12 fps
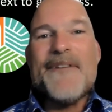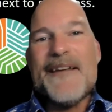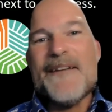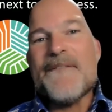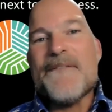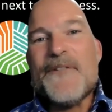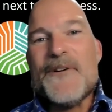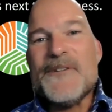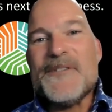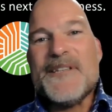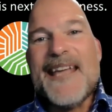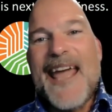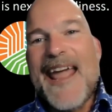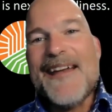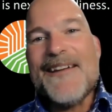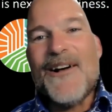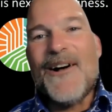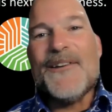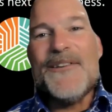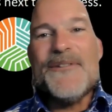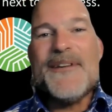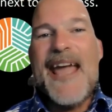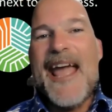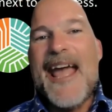Having first gained all
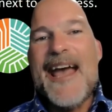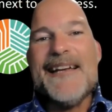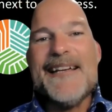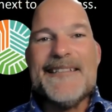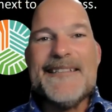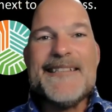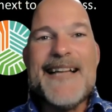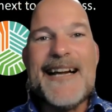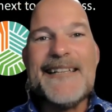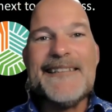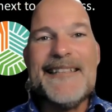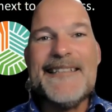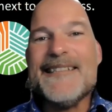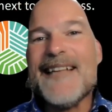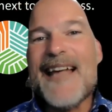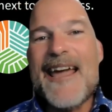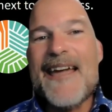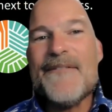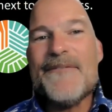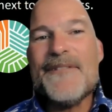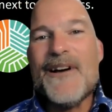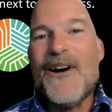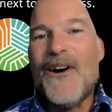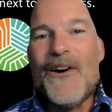you can, and secondly,
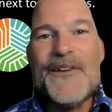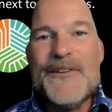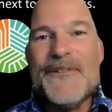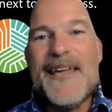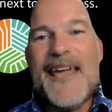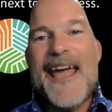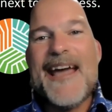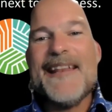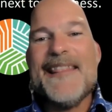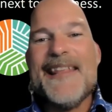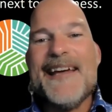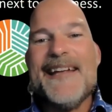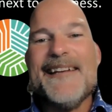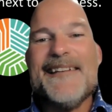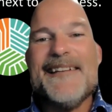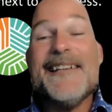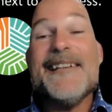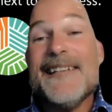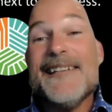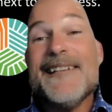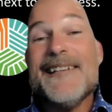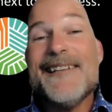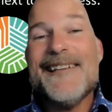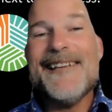saved all you can, then
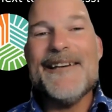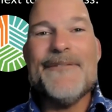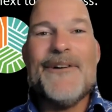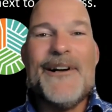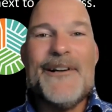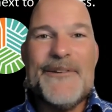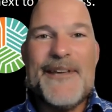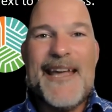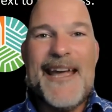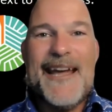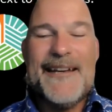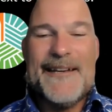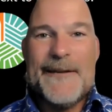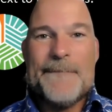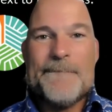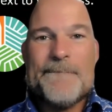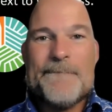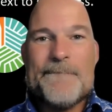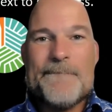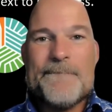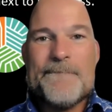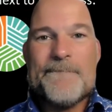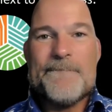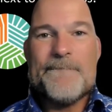give all you can.
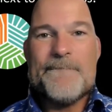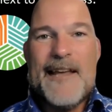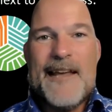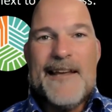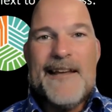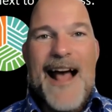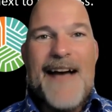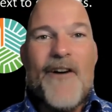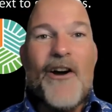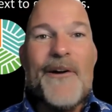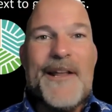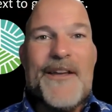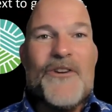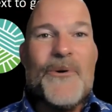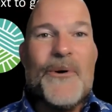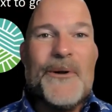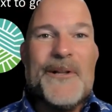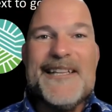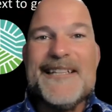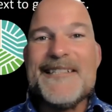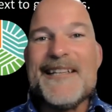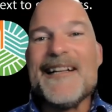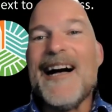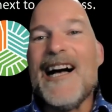I've already quoted
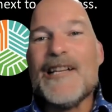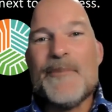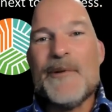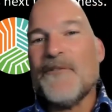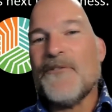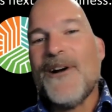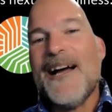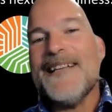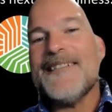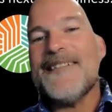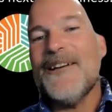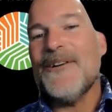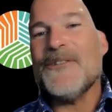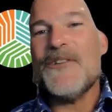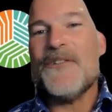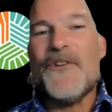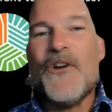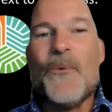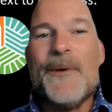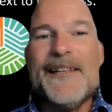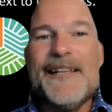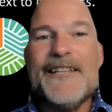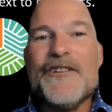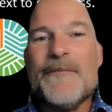this the gospel of Christ knows of no
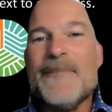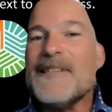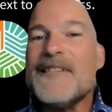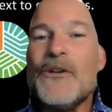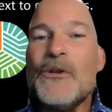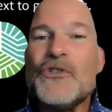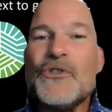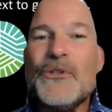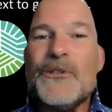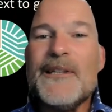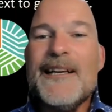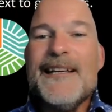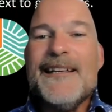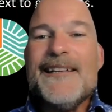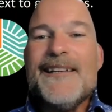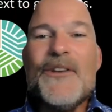religion but social,